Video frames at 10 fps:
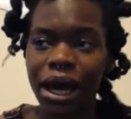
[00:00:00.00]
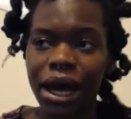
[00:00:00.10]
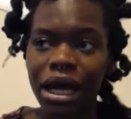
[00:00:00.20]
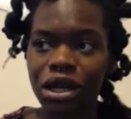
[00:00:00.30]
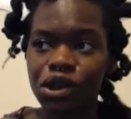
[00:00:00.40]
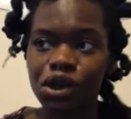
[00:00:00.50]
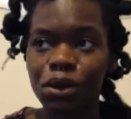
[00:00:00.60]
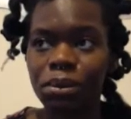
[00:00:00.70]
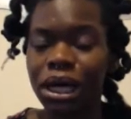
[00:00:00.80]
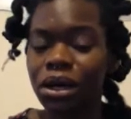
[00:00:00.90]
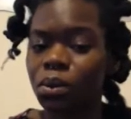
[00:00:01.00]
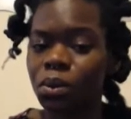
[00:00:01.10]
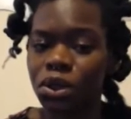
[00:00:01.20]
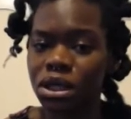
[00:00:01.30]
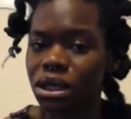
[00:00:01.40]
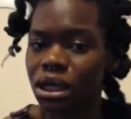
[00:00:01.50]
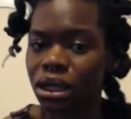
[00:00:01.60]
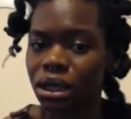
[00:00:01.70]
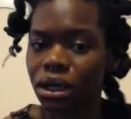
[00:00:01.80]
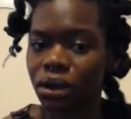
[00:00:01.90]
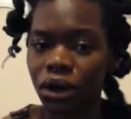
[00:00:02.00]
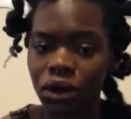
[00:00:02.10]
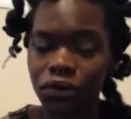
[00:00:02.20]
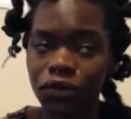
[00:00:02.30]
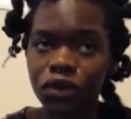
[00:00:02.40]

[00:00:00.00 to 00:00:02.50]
and you don't plan on washing it off,